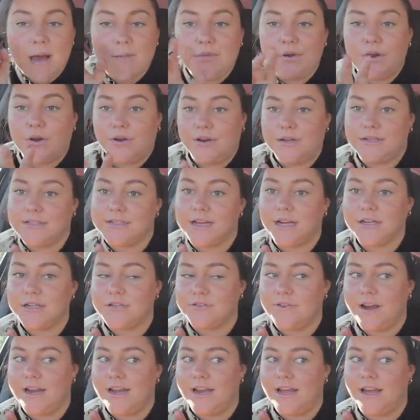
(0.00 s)
I'm not
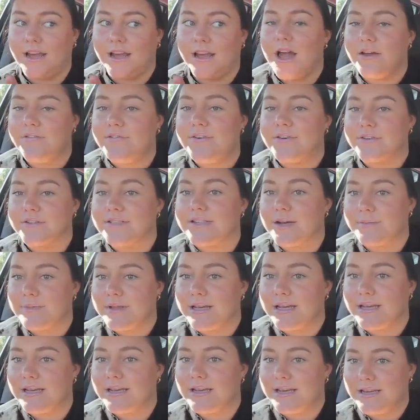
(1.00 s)
exaggerating. I feel
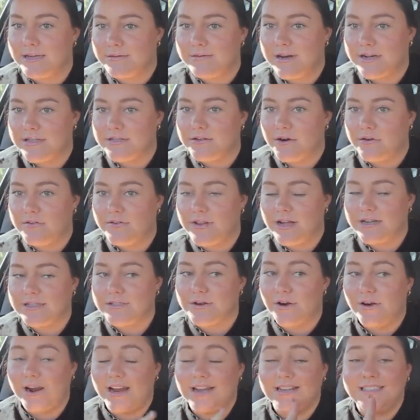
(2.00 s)
something in my soul for that
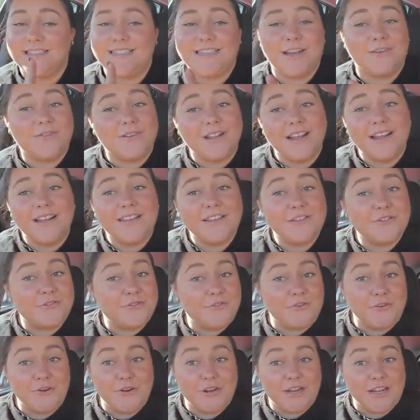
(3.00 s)
song. It's definitely a little
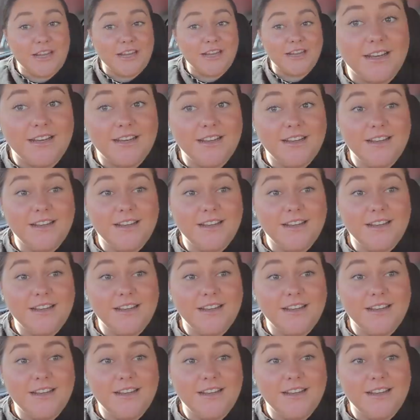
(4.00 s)
fruity.